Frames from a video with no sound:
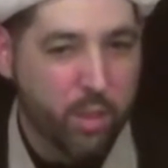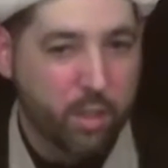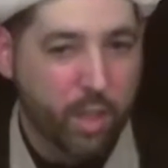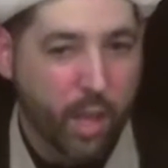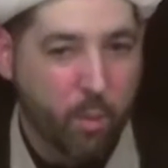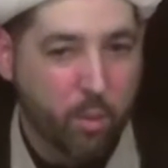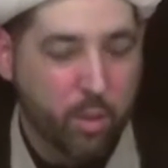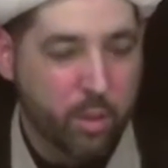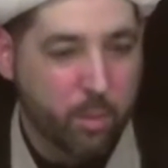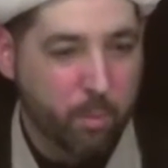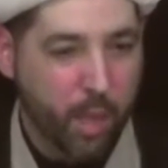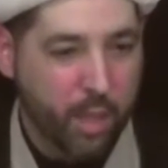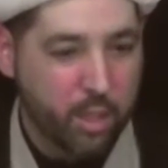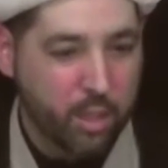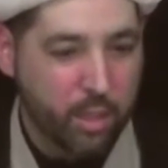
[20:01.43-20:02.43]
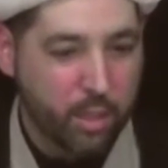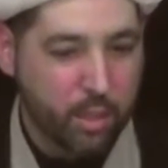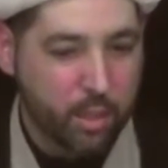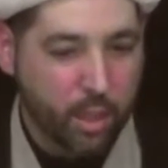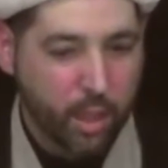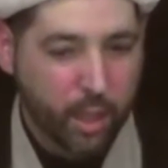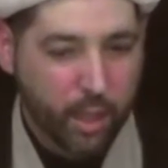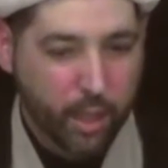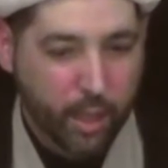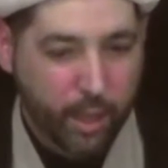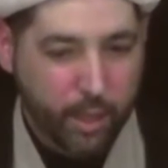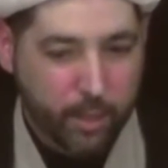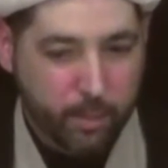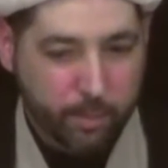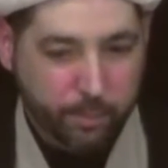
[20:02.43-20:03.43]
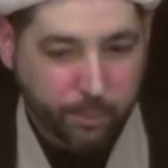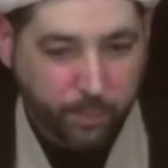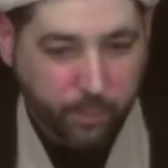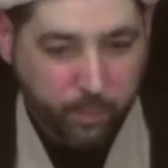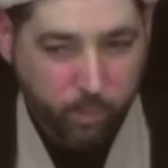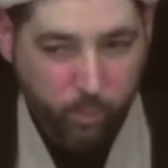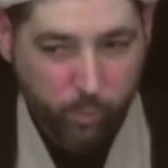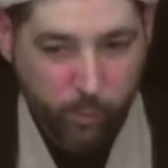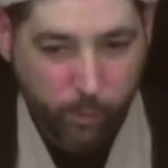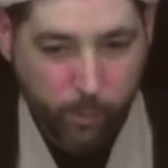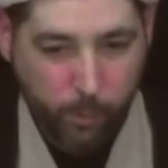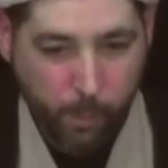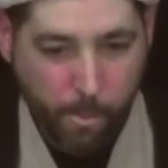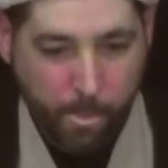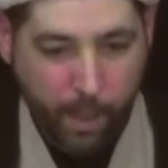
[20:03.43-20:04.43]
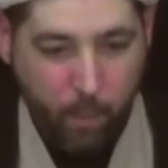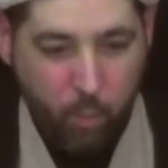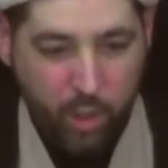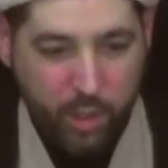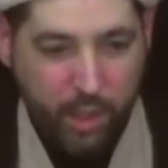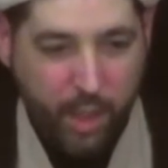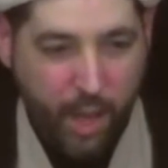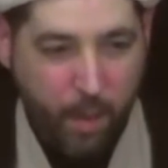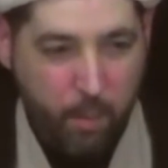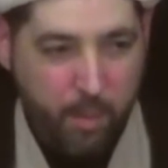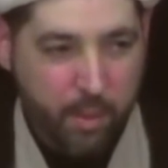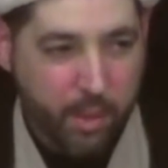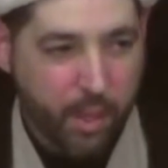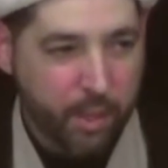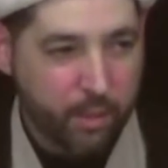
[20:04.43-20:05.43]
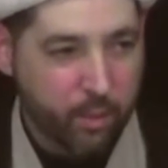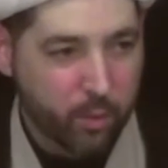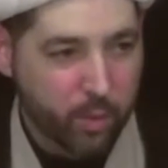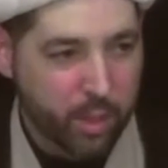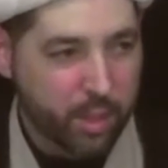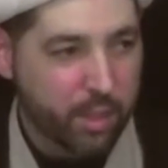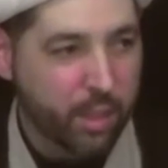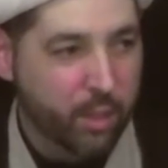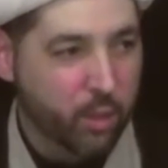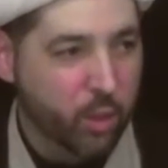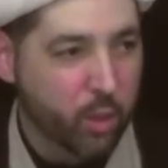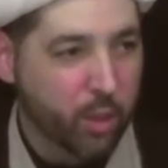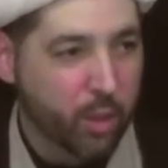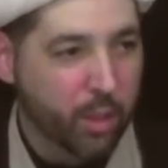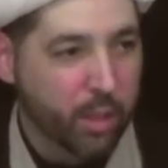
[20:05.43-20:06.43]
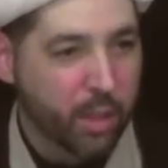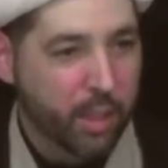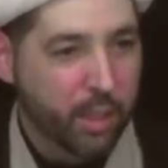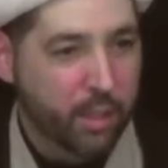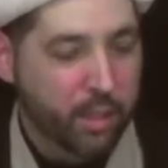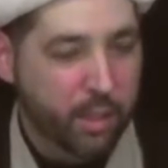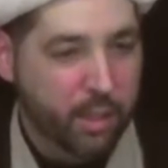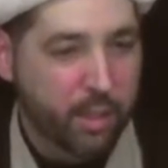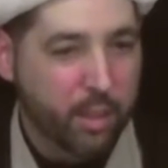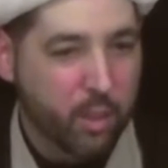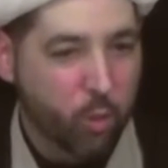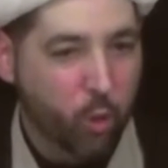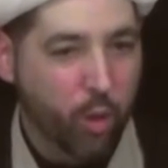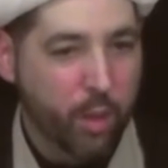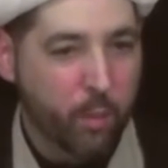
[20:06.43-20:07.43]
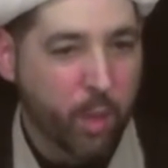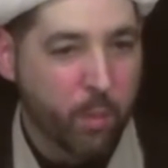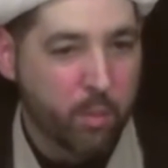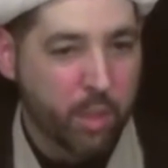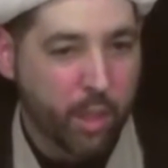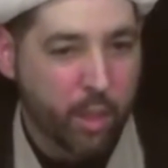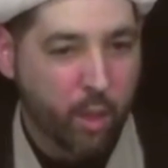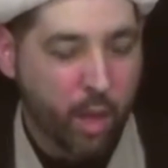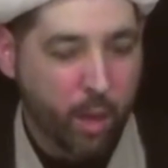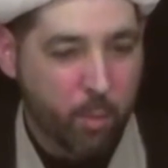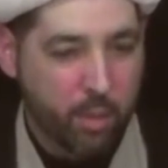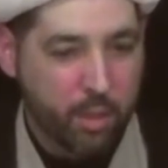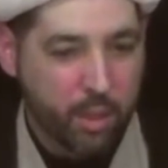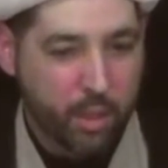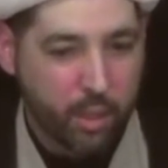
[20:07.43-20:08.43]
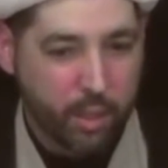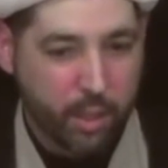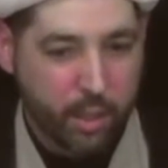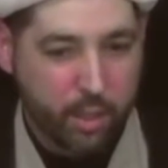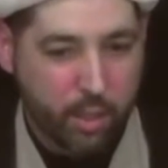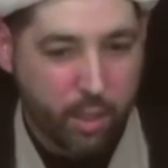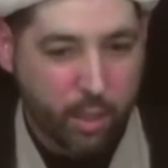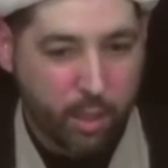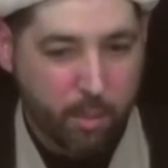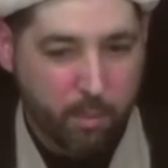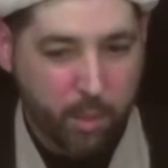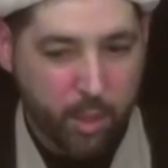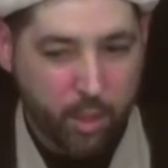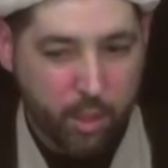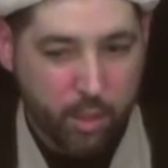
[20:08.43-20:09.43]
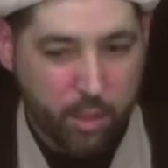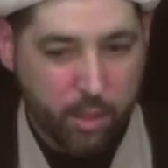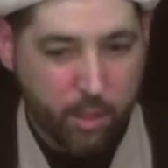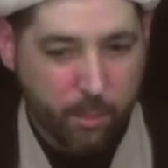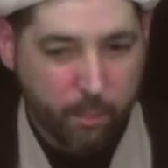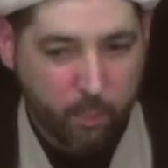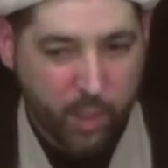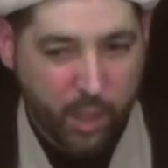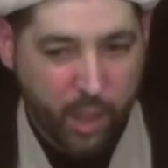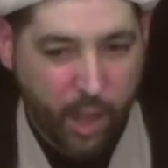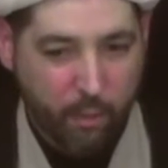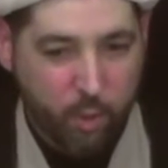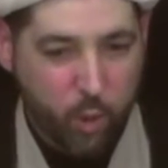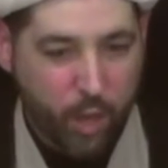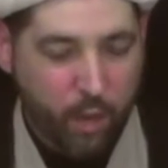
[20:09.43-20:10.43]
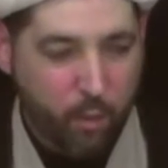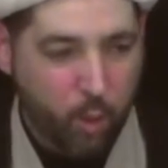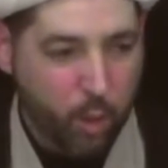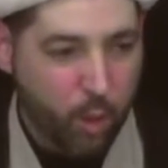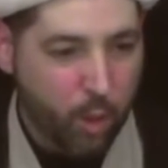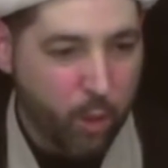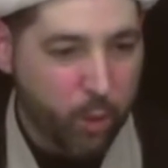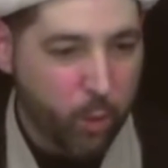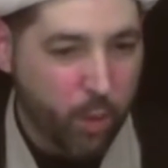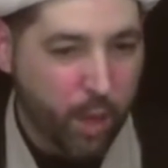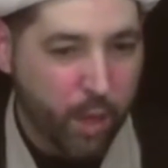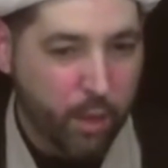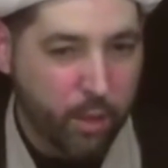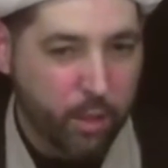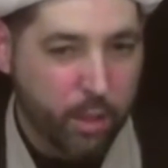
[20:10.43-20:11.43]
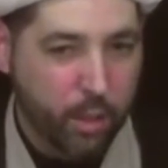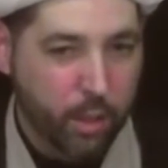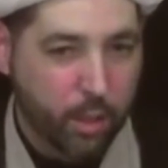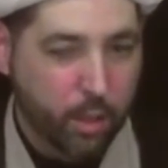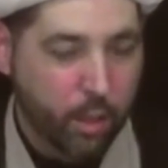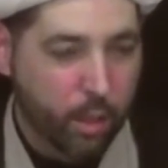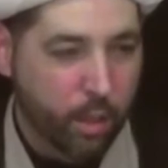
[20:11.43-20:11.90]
to establish Majlis, and I'm really happy that this center did this for Imam Zainul Abidin alayhi salam, because I've traveled all throughout